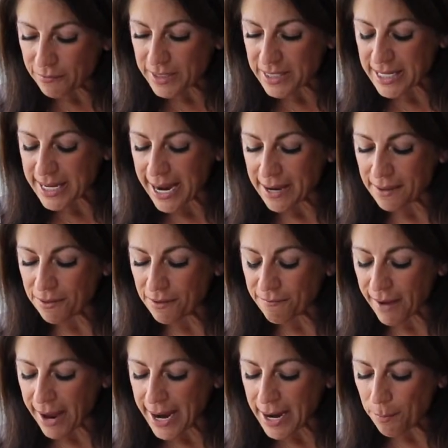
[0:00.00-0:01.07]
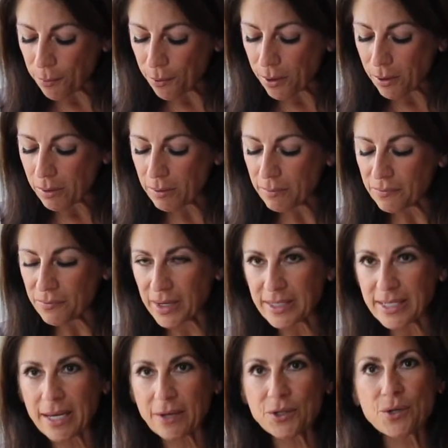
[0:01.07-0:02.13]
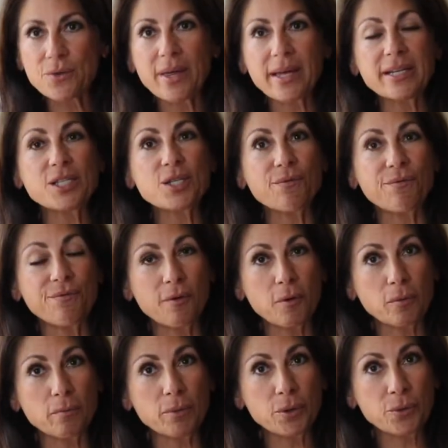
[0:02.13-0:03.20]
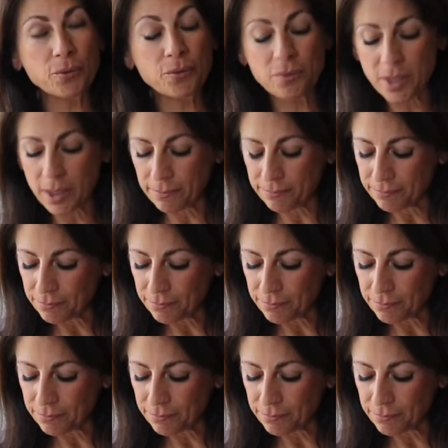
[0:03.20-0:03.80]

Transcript: is the 8th of April. That tells you that it's a full moon.